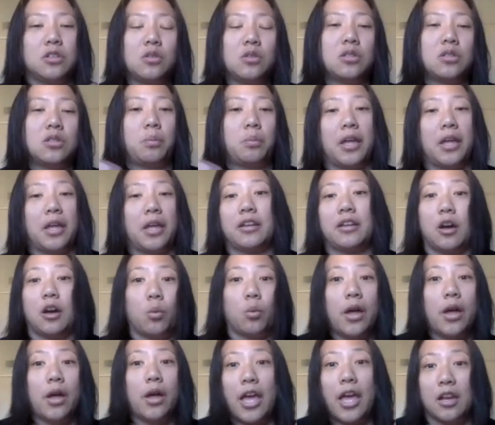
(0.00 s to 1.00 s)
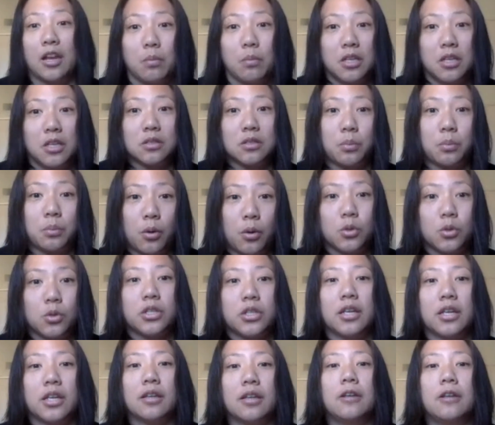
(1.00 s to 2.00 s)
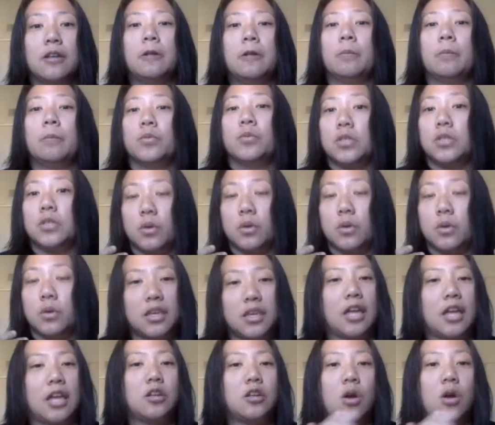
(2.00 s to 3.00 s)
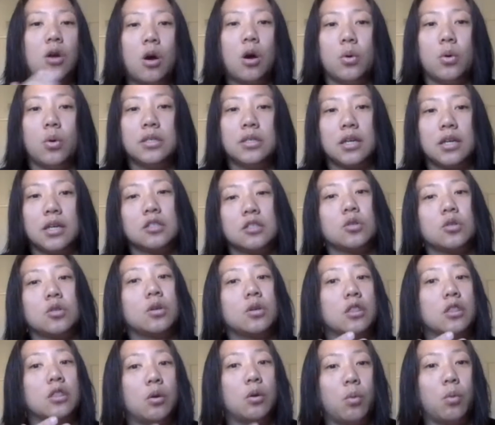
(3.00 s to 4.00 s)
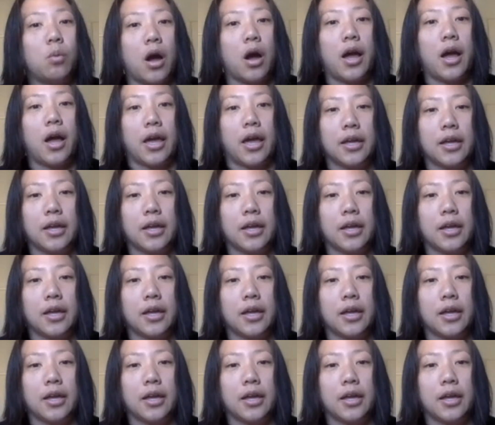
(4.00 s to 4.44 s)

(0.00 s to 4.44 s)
on what enemy is approaching. So again, you're always answering the why. Yeah.